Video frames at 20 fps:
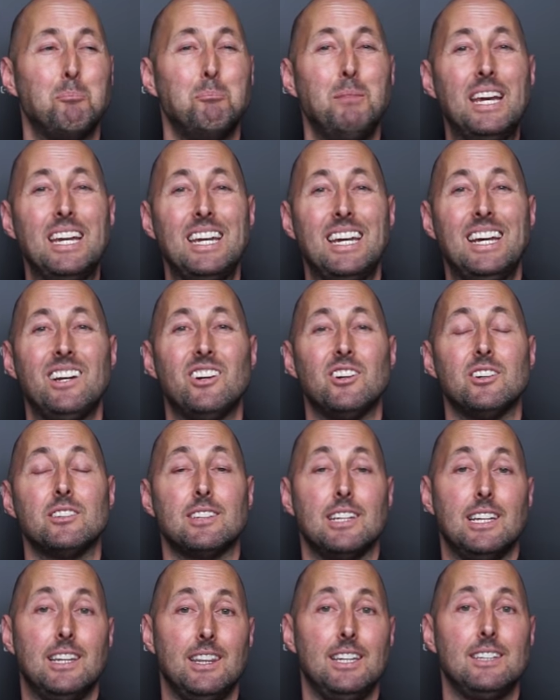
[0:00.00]
Meat
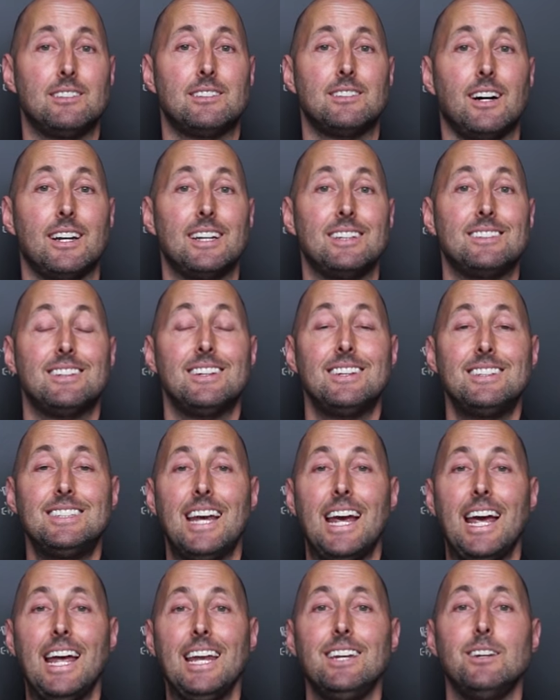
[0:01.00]
eaters in these studies
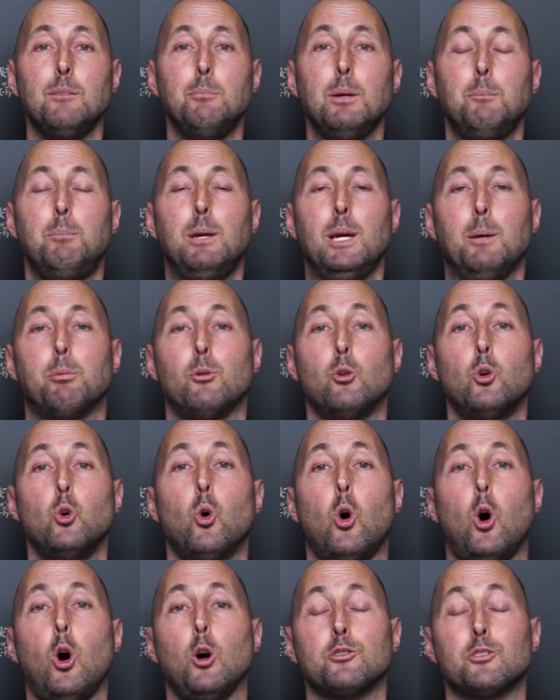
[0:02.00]
tend to be people
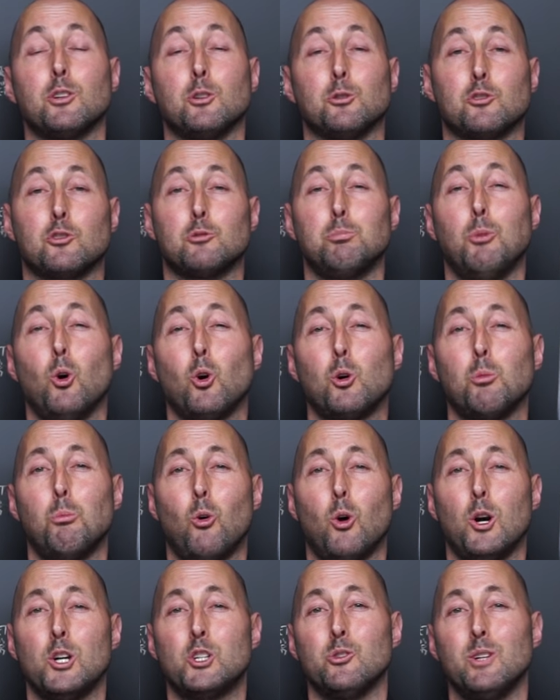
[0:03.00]
who also smoke
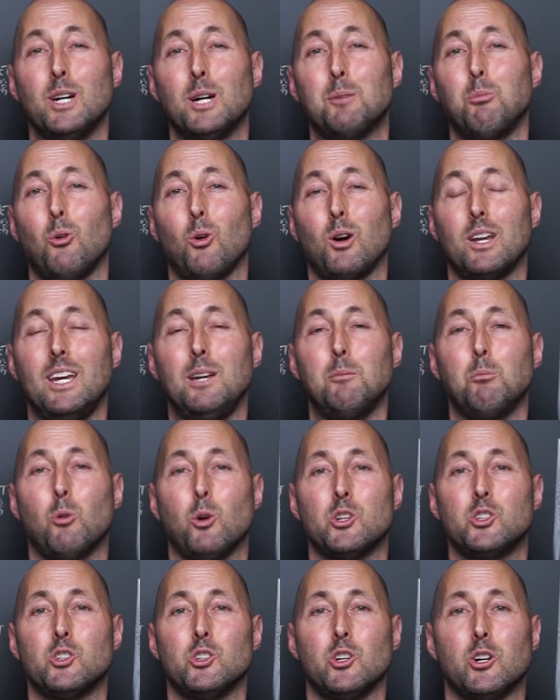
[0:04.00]
more, drink more, eat
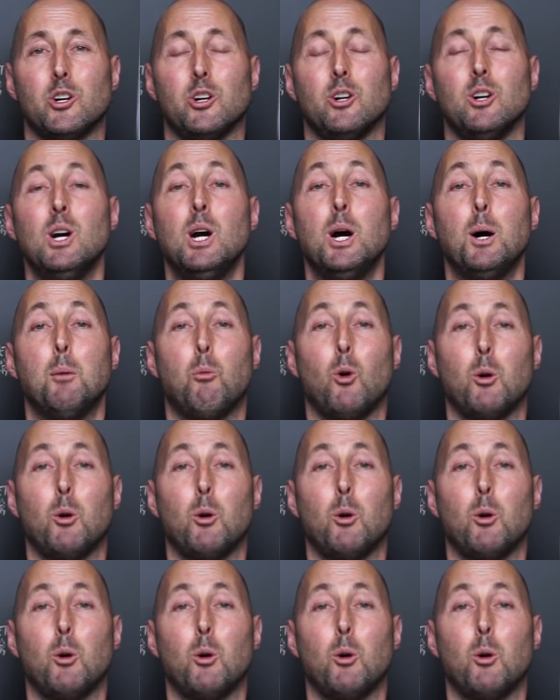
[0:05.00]
more sugar,